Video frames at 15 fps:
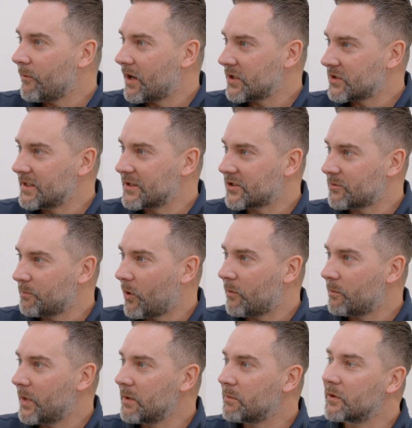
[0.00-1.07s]
actually
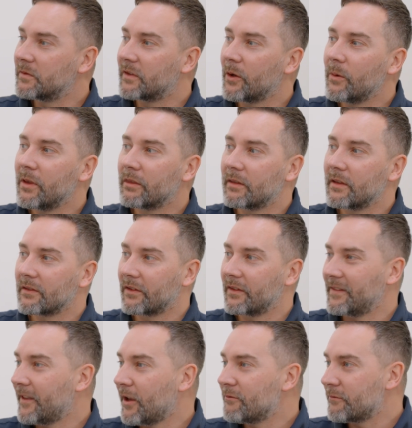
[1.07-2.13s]
spot people doing things that
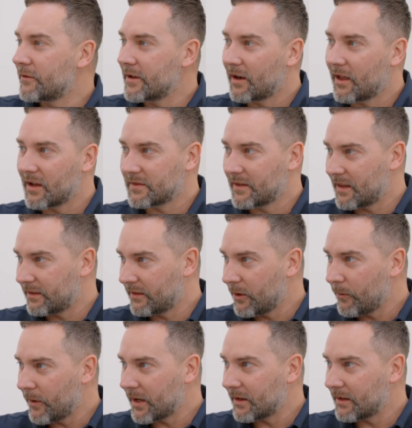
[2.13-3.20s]
they don't realise they're
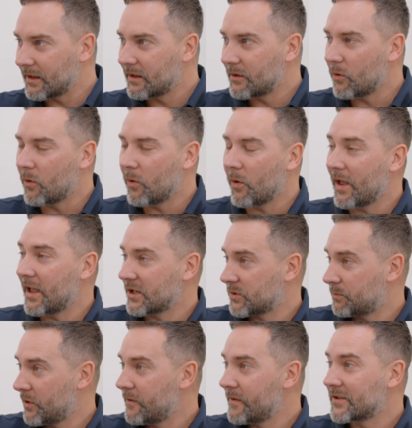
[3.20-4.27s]
doing, or
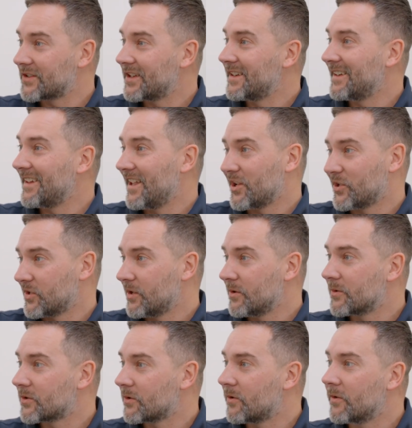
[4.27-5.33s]
experiencing
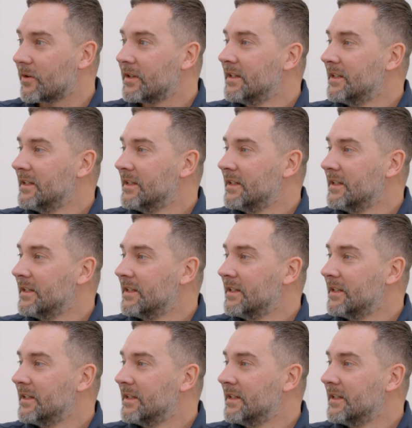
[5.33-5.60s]
issues or